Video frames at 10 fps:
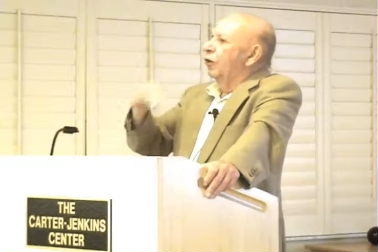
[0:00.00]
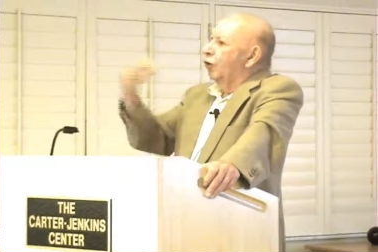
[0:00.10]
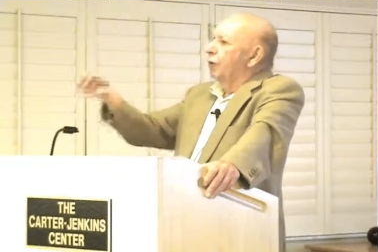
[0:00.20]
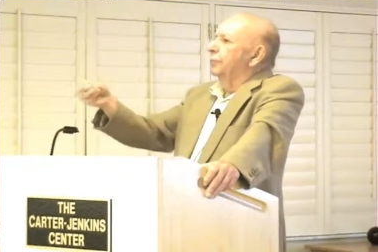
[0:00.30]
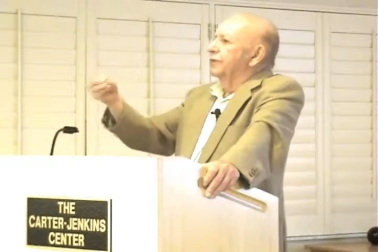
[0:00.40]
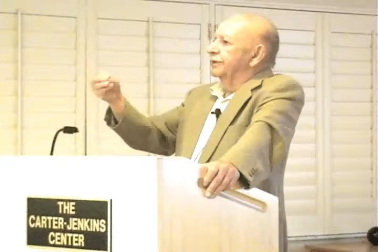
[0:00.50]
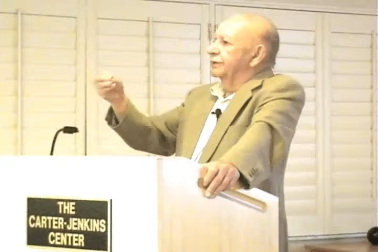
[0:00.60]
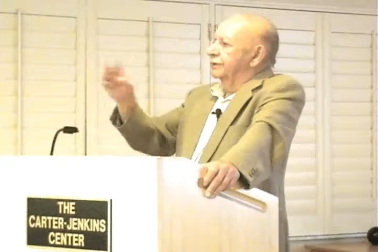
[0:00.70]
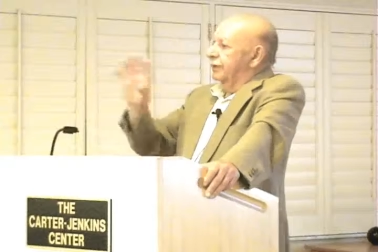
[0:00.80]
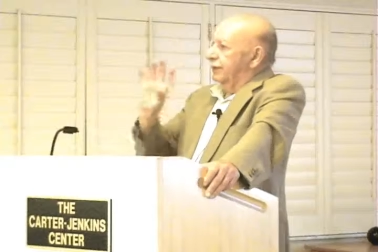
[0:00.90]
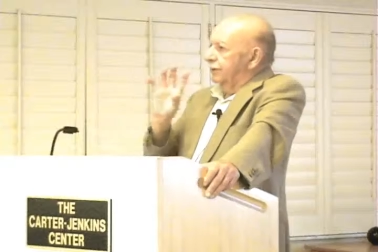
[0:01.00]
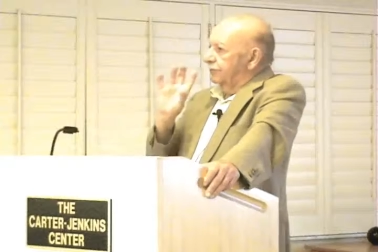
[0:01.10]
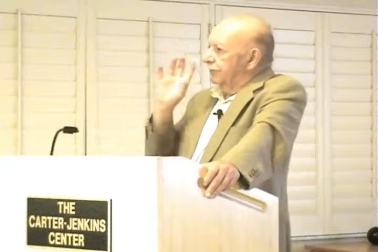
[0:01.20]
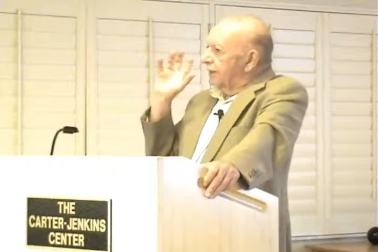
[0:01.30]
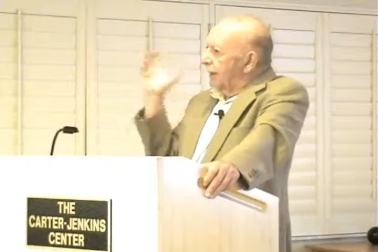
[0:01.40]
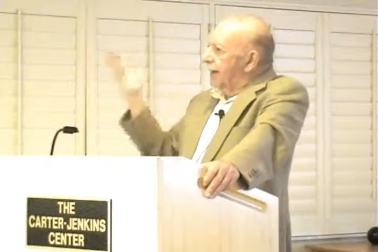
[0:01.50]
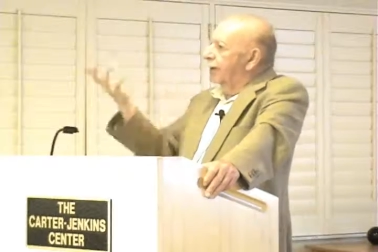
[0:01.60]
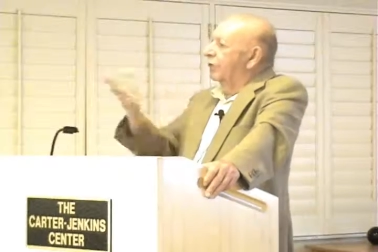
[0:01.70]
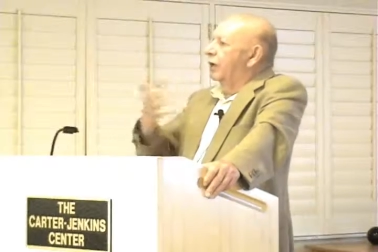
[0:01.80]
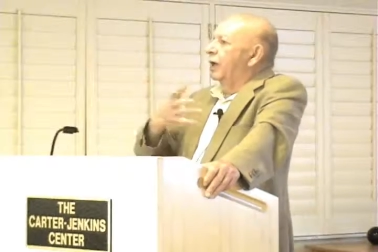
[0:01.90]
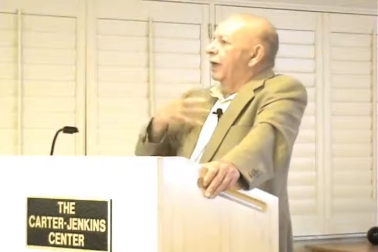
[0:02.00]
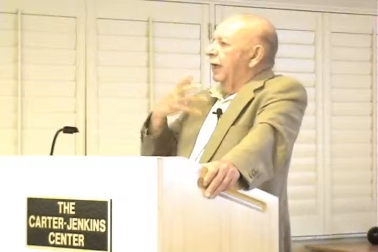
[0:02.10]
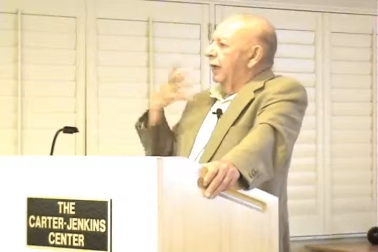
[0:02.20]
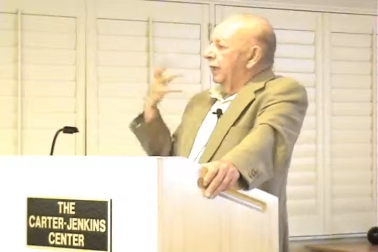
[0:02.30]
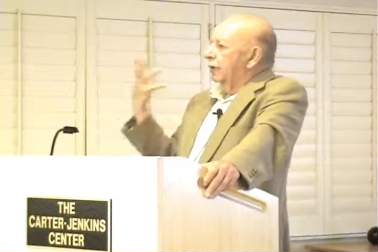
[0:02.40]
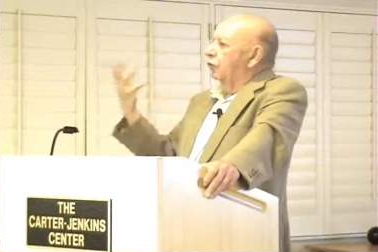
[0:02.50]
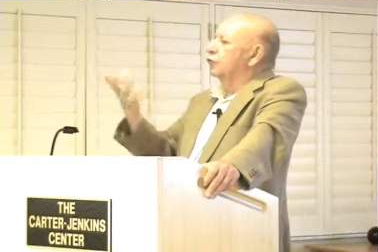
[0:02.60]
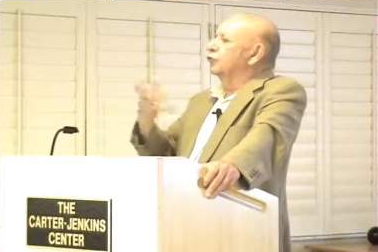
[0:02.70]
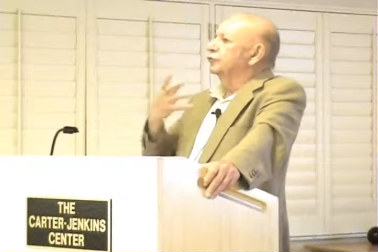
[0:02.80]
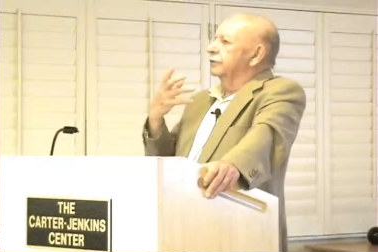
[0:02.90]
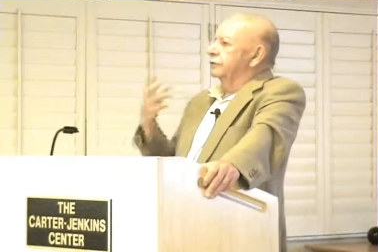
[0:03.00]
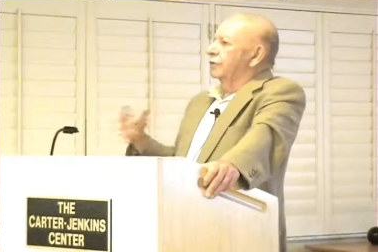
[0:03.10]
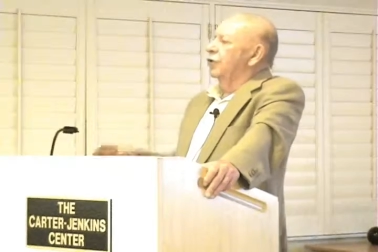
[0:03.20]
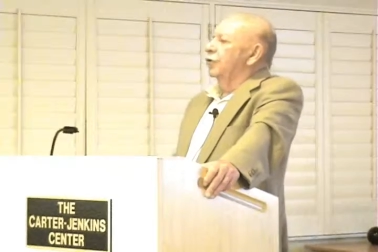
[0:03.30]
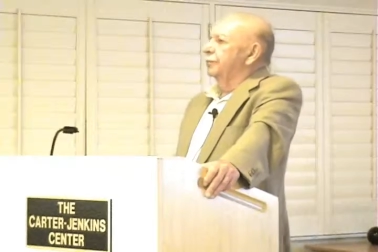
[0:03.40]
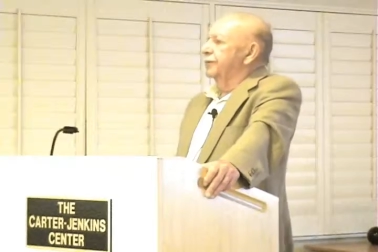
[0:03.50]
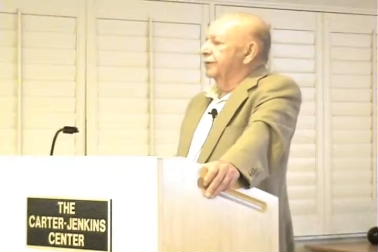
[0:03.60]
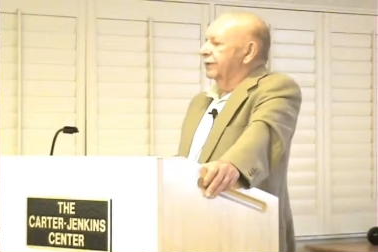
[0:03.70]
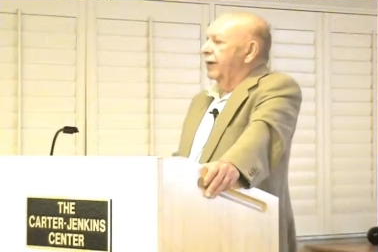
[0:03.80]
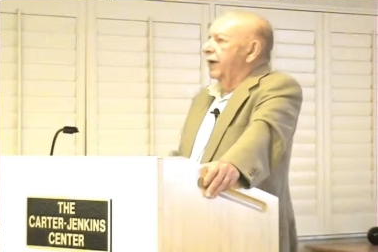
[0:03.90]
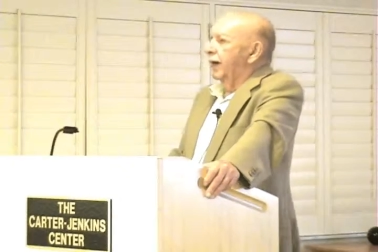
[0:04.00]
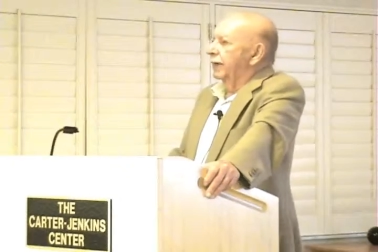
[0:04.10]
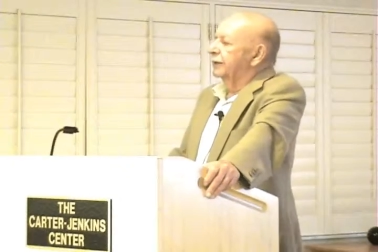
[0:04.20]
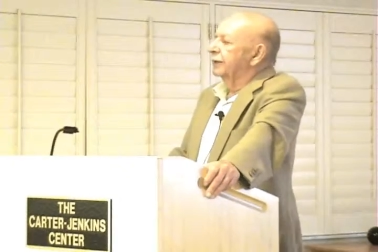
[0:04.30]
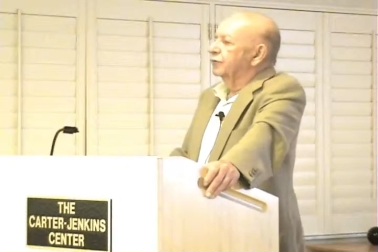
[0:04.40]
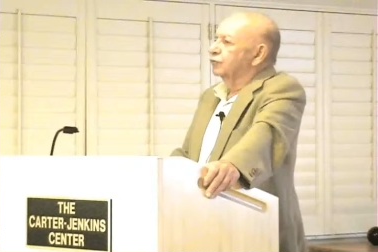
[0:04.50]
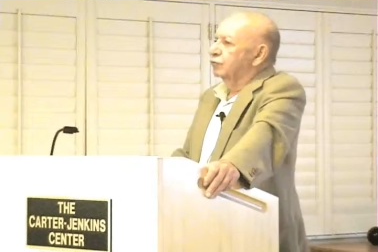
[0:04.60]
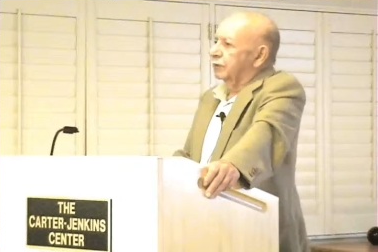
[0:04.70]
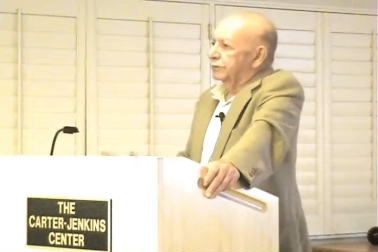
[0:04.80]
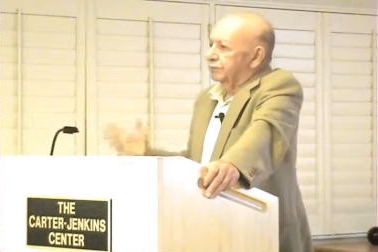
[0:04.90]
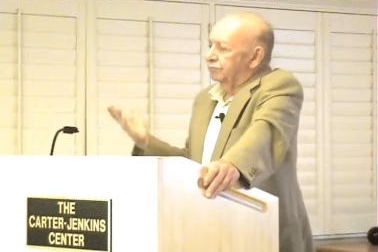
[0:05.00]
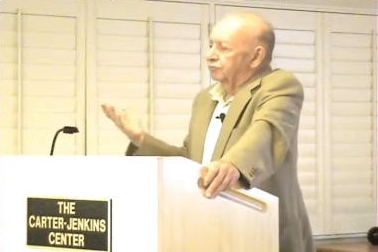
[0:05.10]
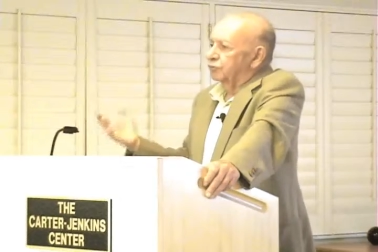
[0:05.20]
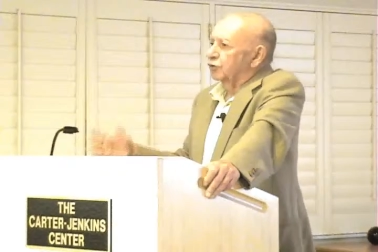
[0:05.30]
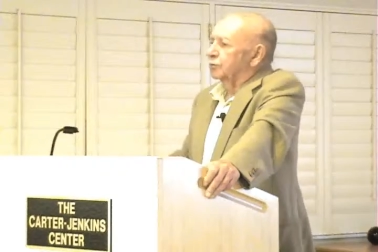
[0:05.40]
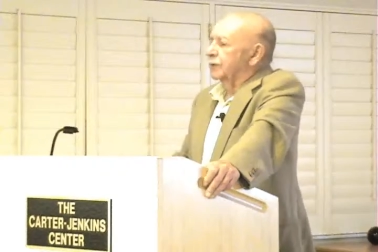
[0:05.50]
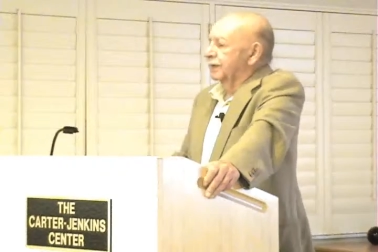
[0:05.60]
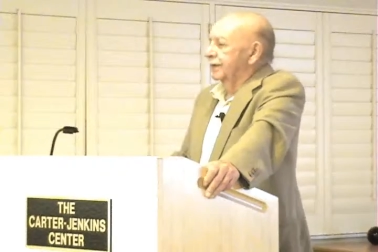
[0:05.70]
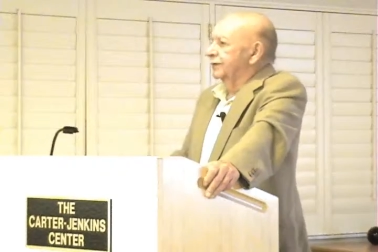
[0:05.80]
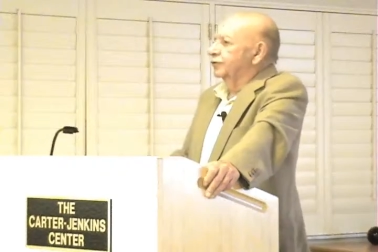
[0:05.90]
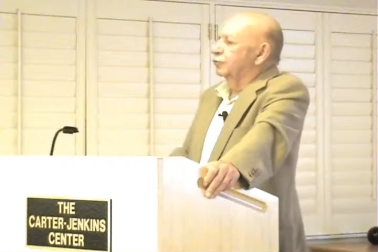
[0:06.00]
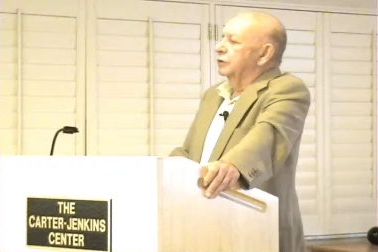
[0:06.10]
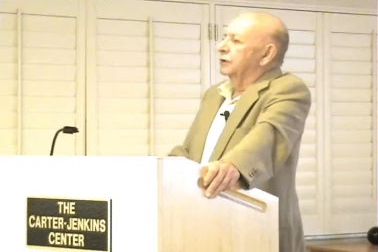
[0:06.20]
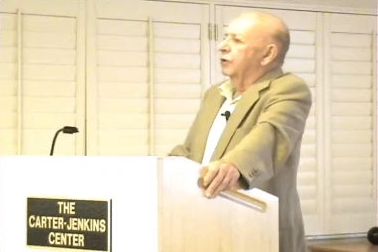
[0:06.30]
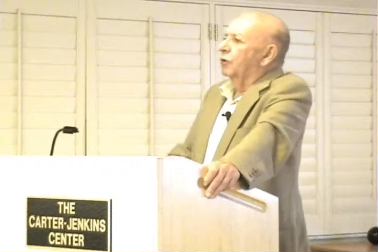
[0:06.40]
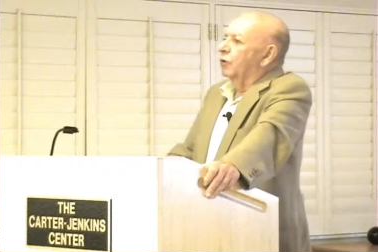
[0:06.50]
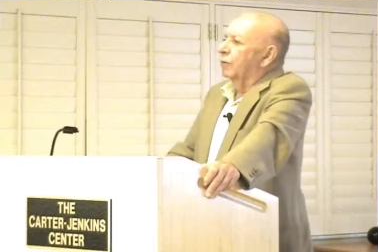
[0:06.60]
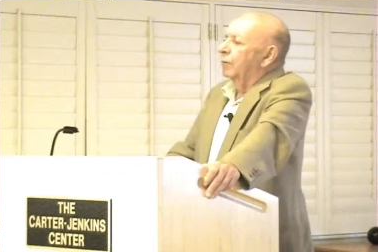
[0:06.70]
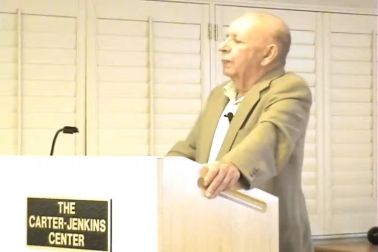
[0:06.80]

object that is now a constant object, and is what some analysts will call